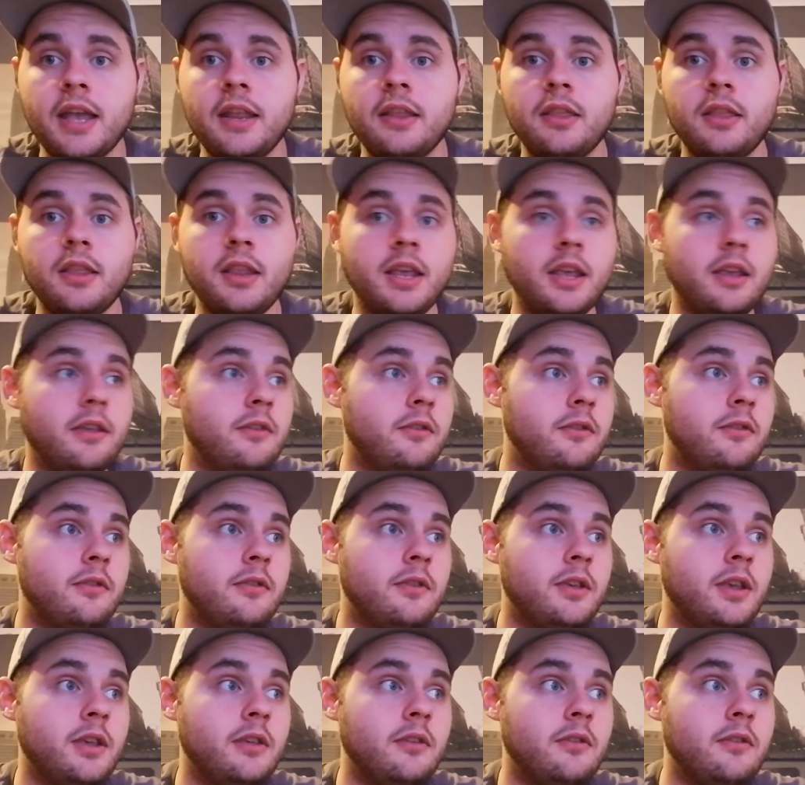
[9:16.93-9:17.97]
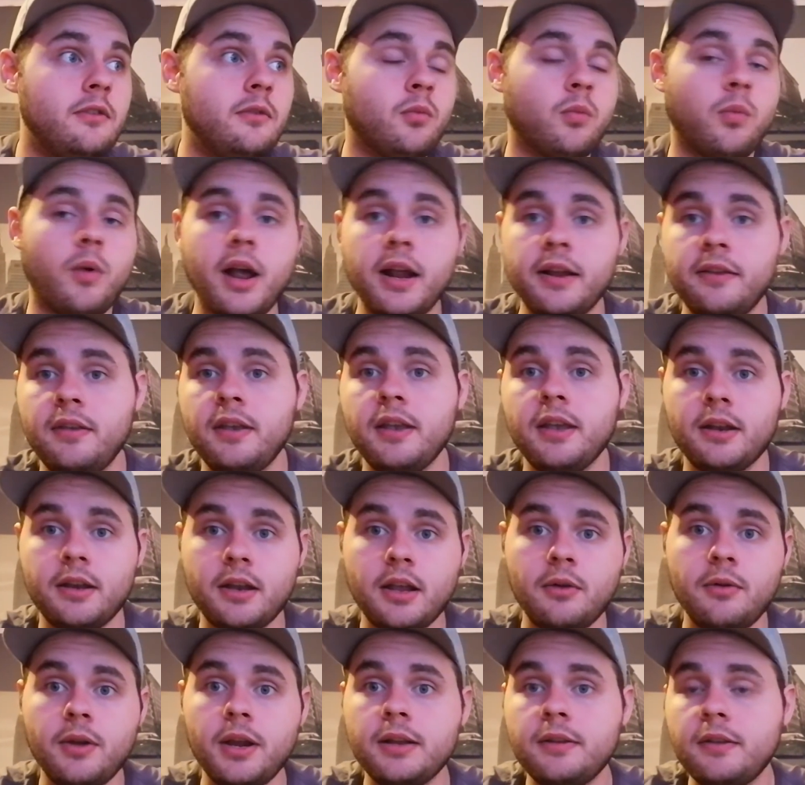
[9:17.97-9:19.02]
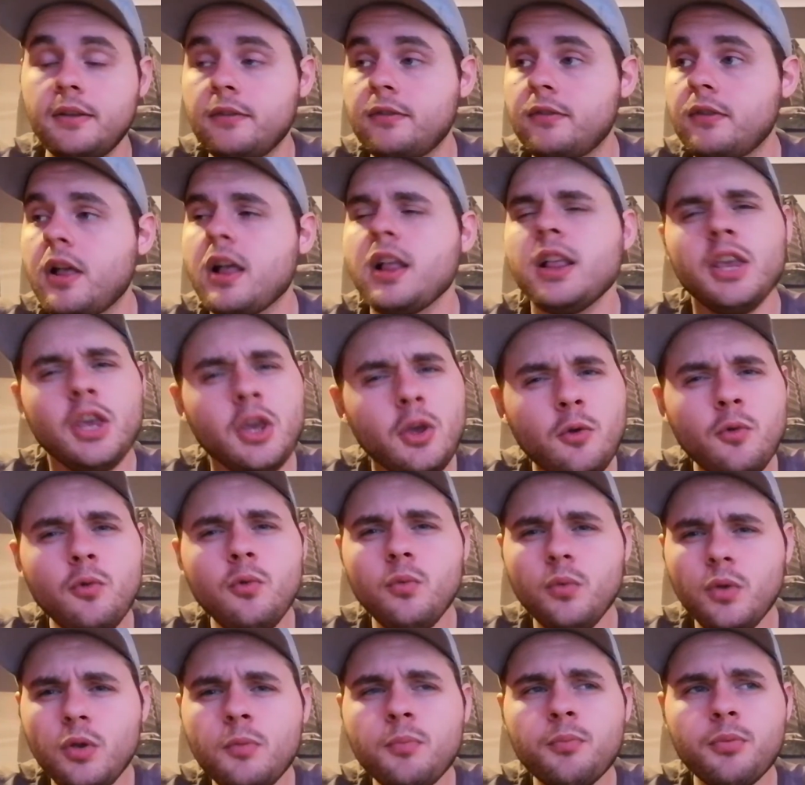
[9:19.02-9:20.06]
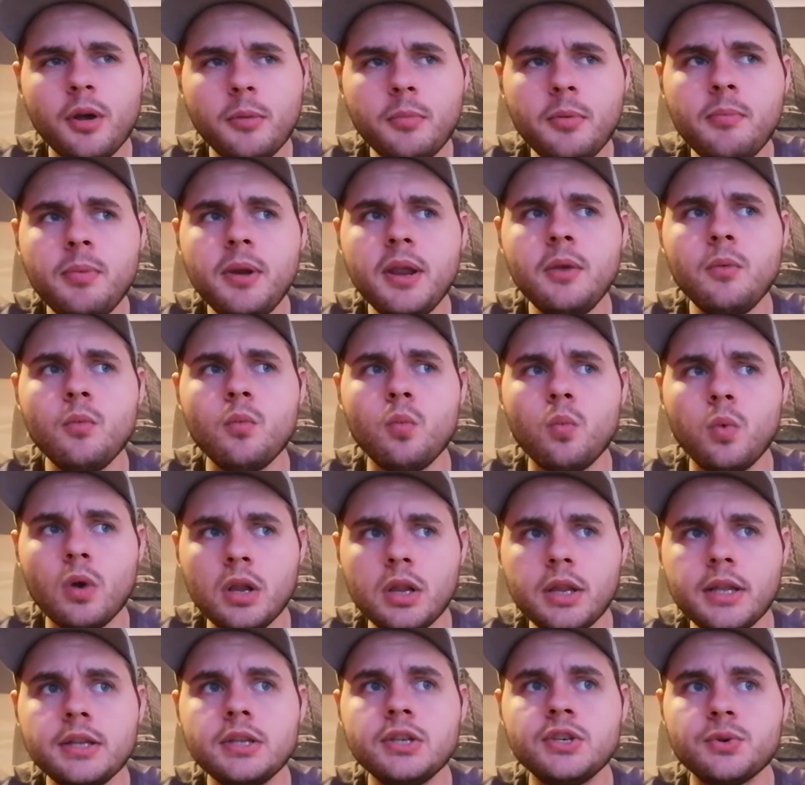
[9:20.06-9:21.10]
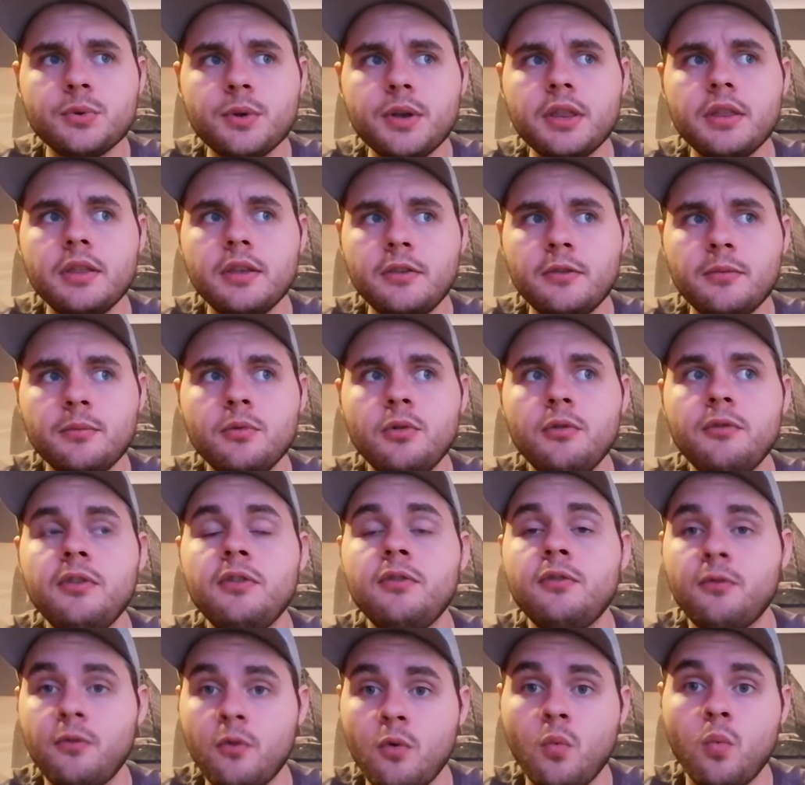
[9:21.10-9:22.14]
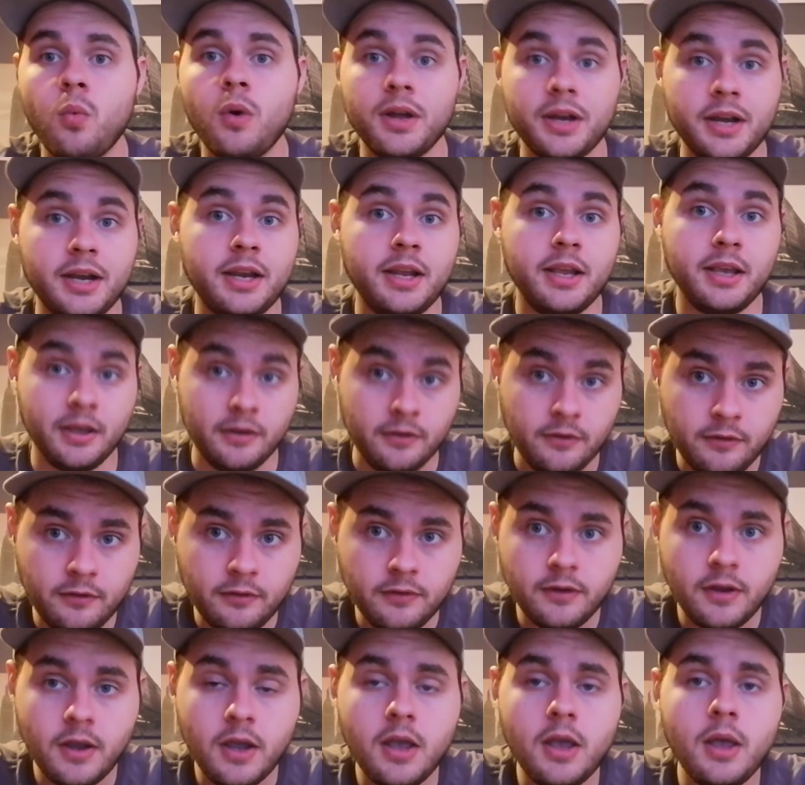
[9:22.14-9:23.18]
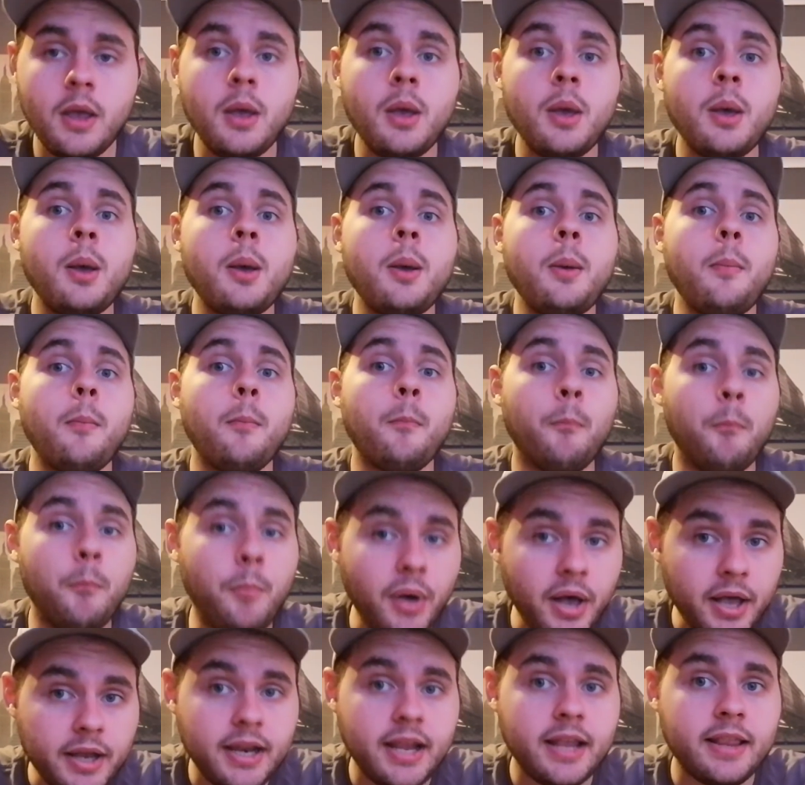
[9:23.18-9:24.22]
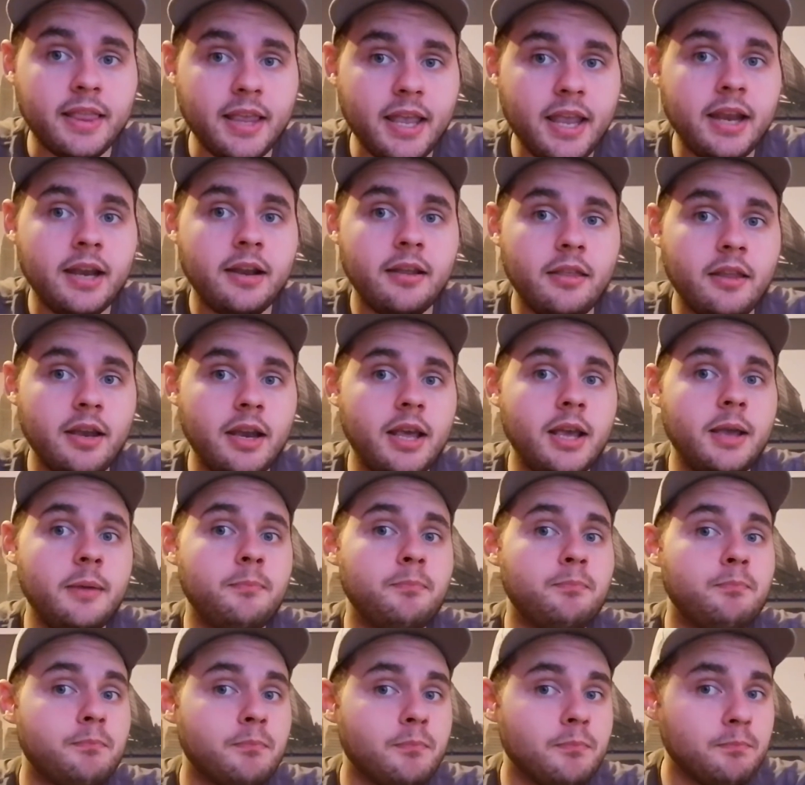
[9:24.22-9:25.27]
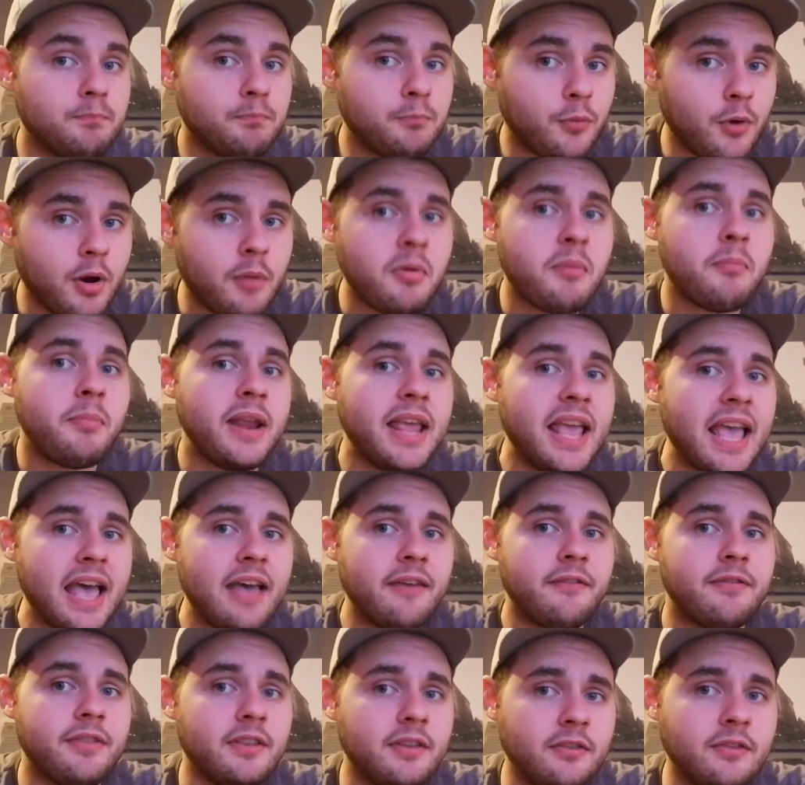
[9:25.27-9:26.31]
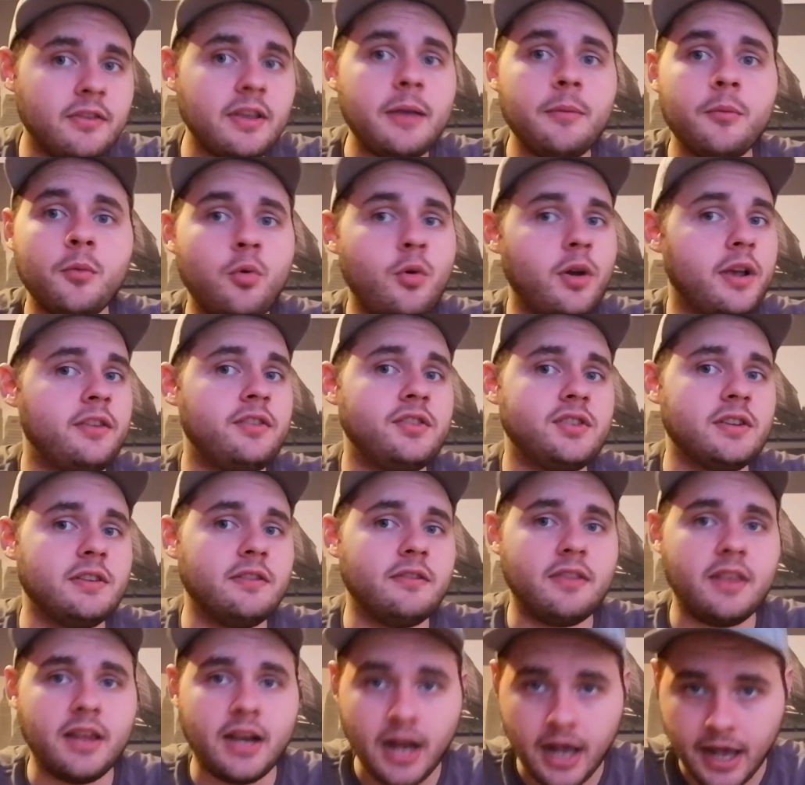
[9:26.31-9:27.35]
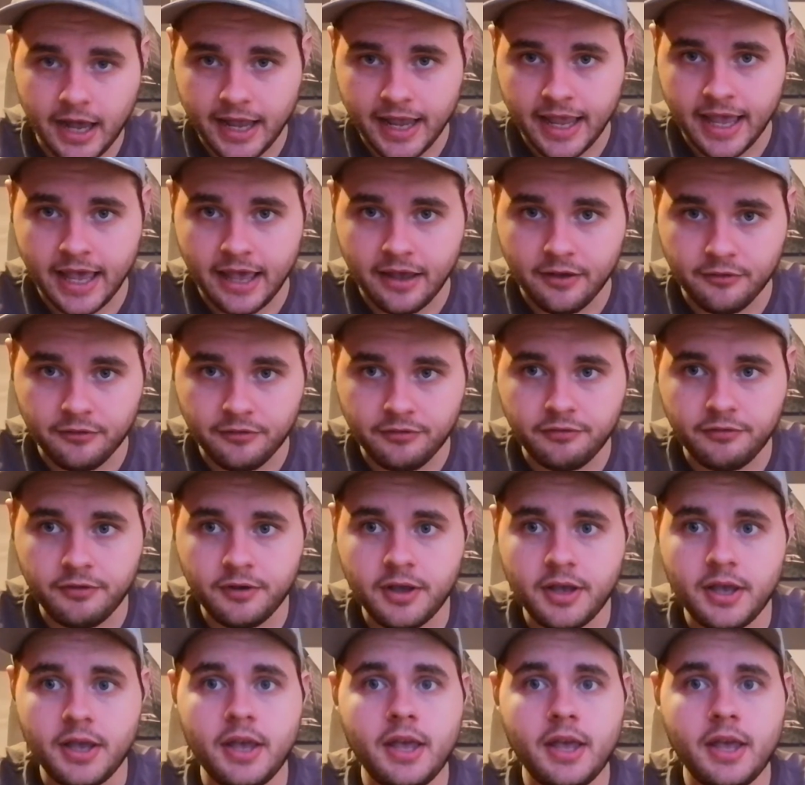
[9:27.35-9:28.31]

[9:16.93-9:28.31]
and his writing and directing style, you probably will enjoy this movie for what it is. But at the end of the day, probably have the same questions that I have,